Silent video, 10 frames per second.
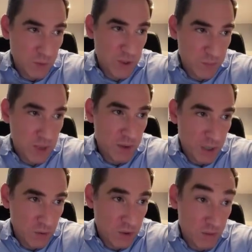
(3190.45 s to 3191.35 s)
You would speak
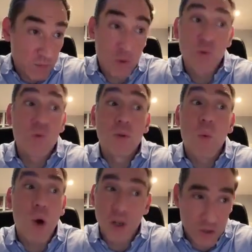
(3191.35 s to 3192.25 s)
about yourself, or you
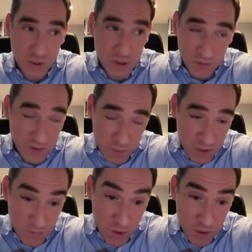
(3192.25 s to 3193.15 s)
would want yourself to
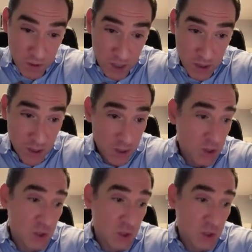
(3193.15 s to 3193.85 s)
be spoken about.